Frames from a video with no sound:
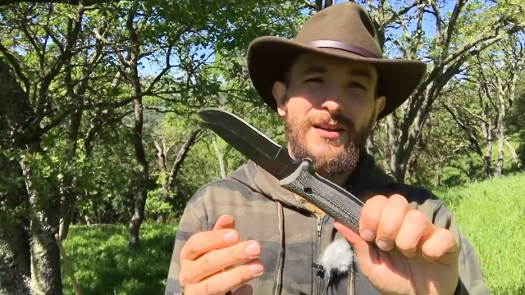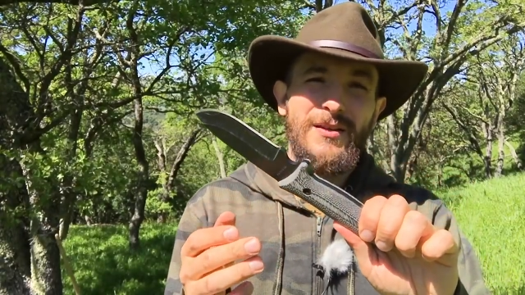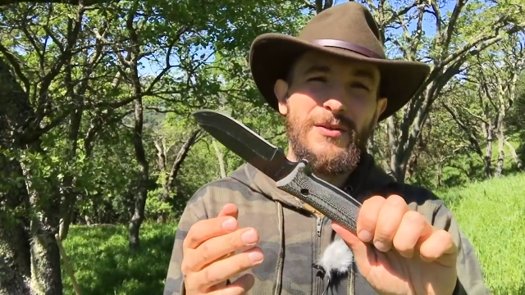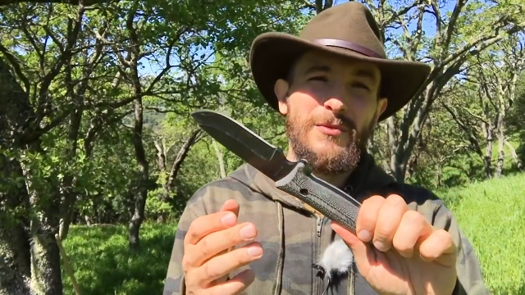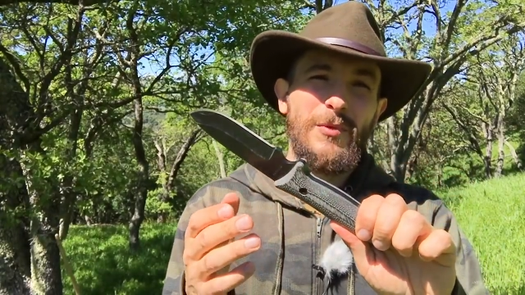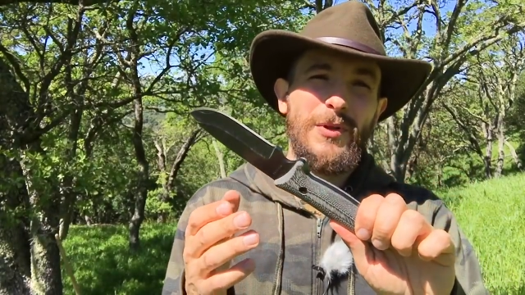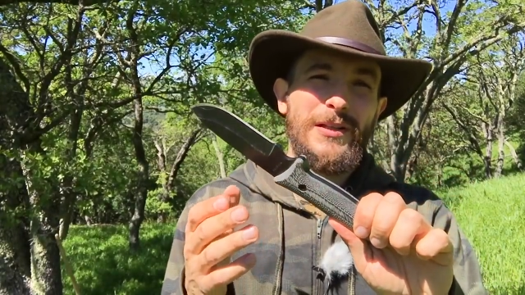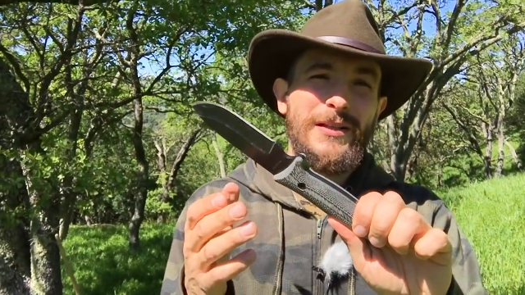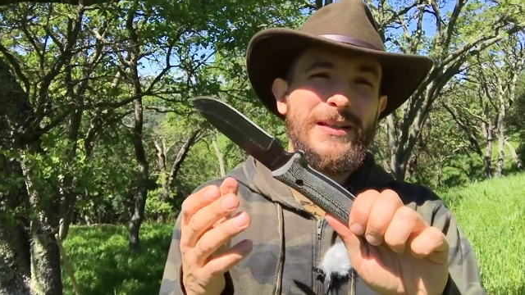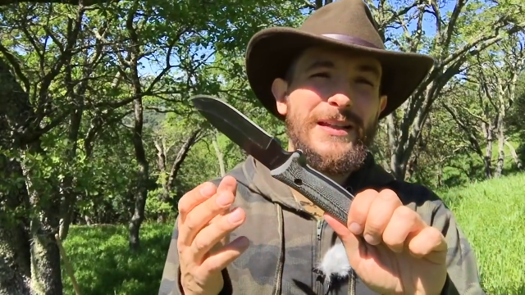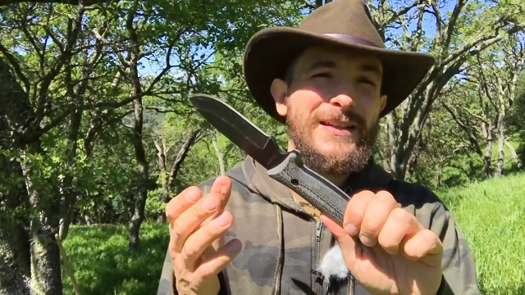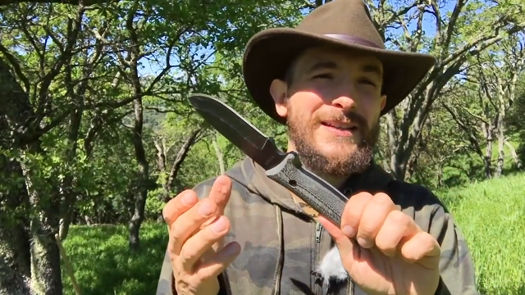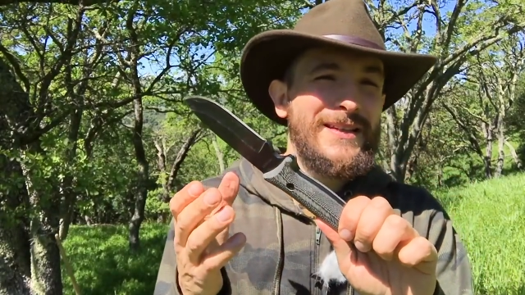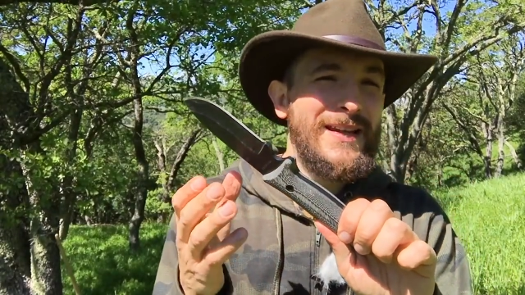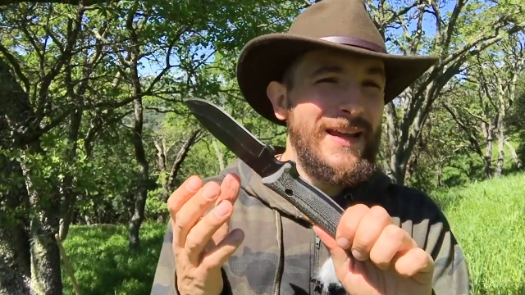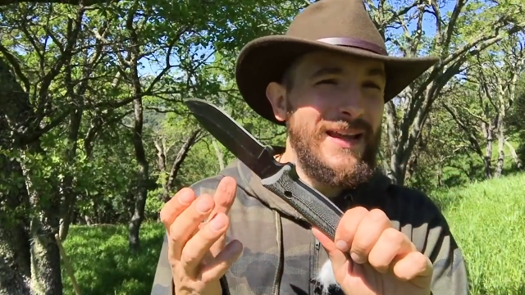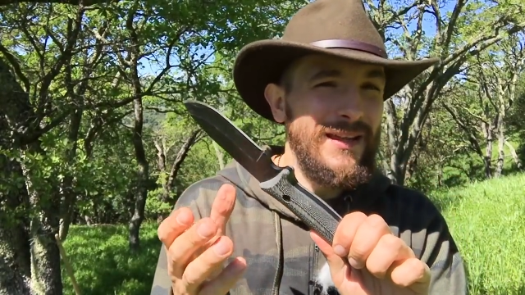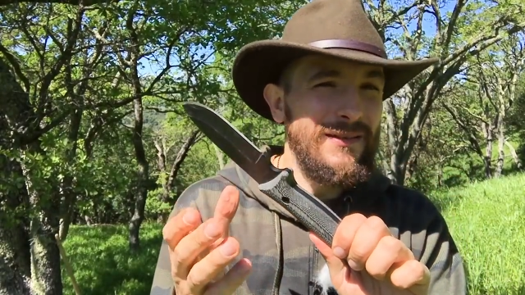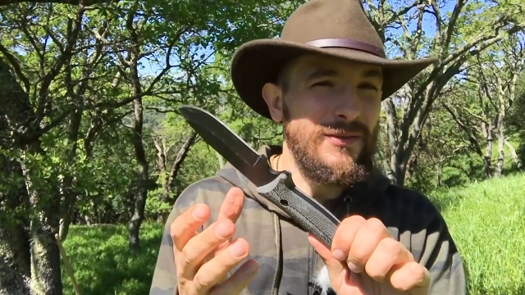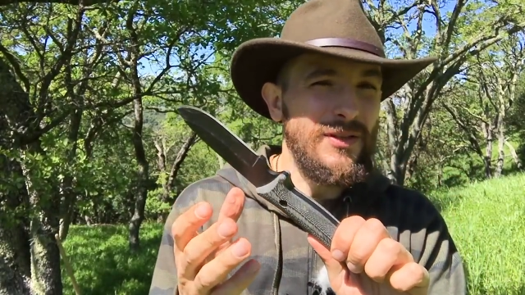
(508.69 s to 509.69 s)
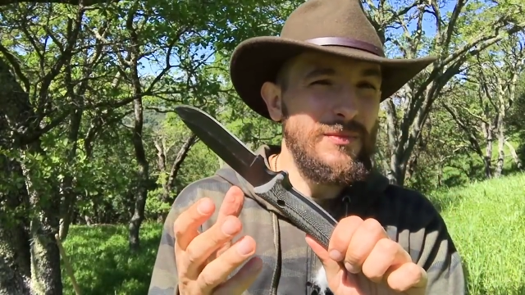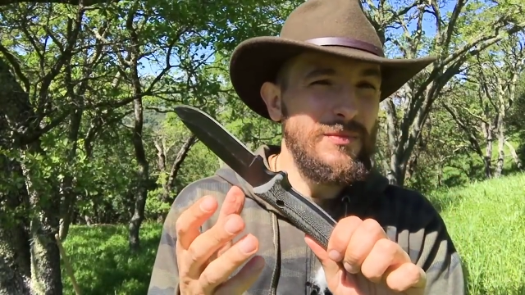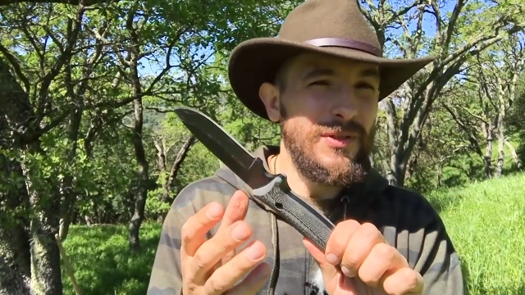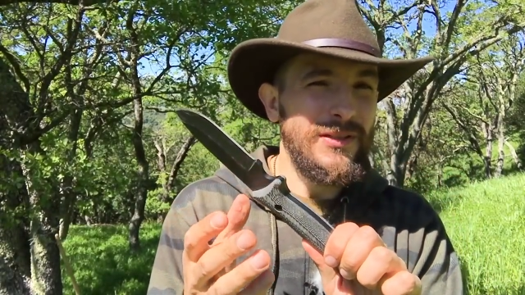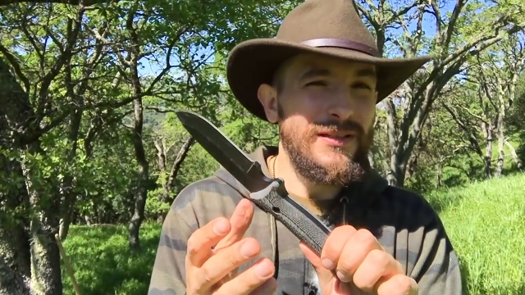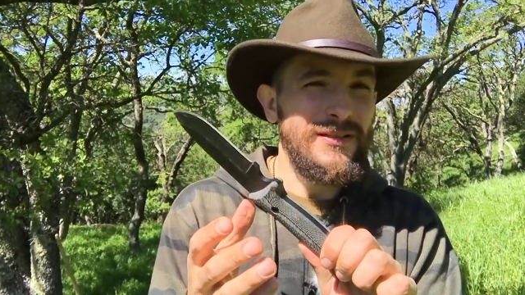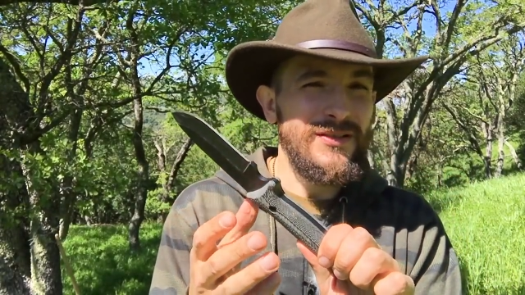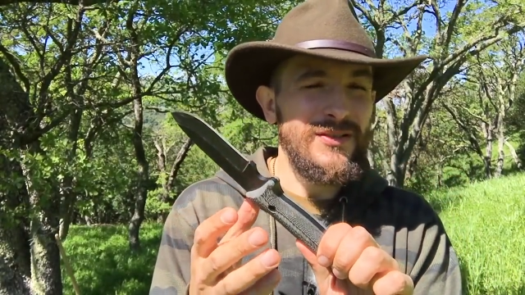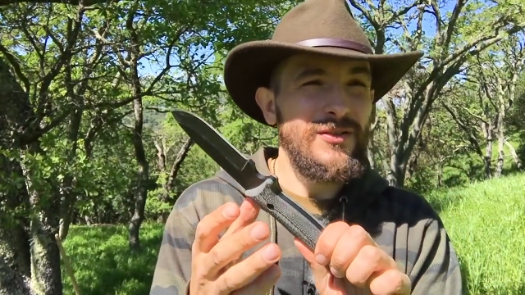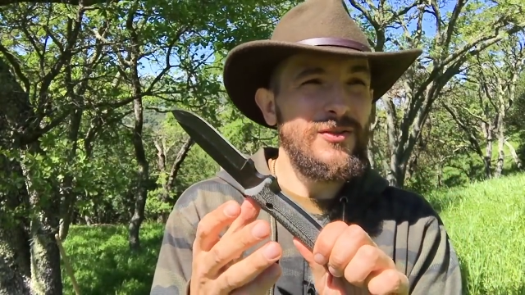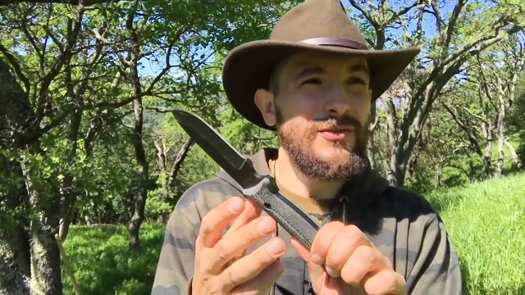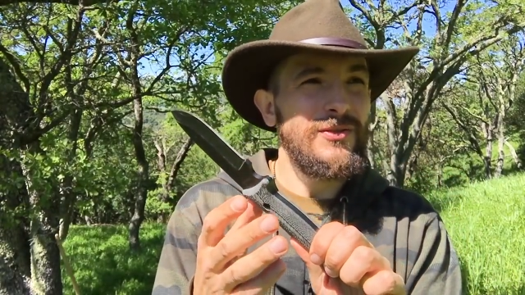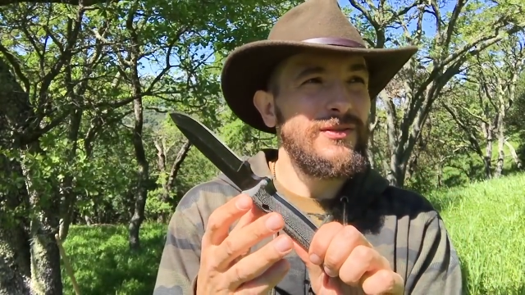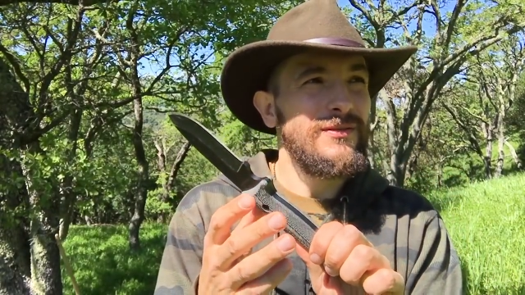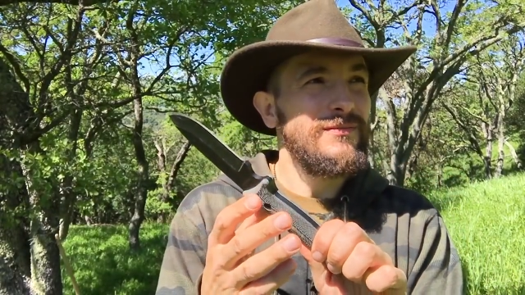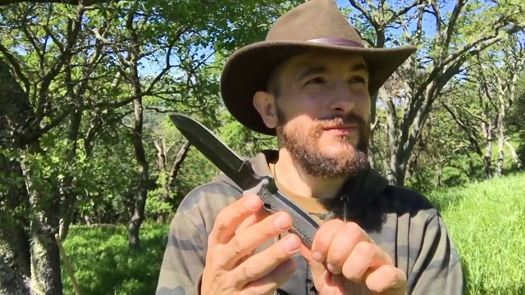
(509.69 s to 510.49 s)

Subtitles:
Well, it is heavy, but it's not,